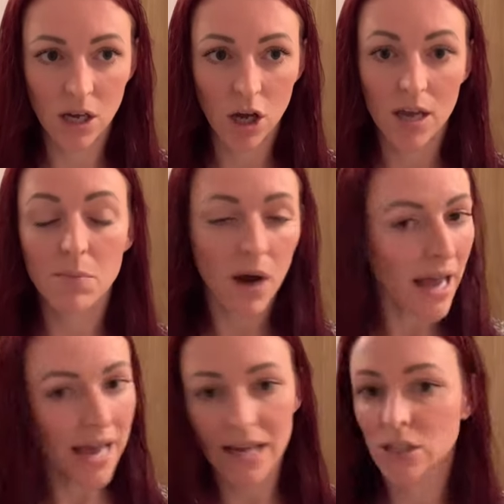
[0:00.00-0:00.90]
in my
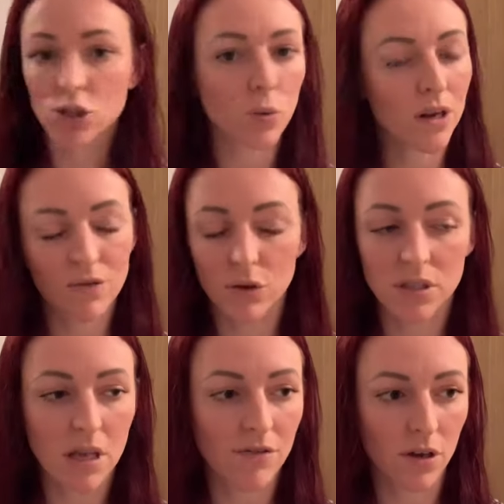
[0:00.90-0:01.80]
head 24
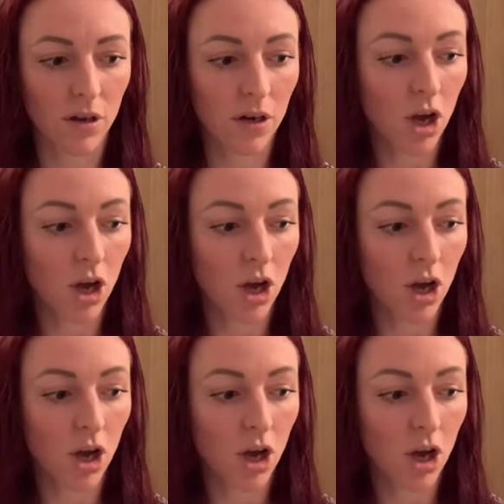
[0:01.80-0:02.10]
7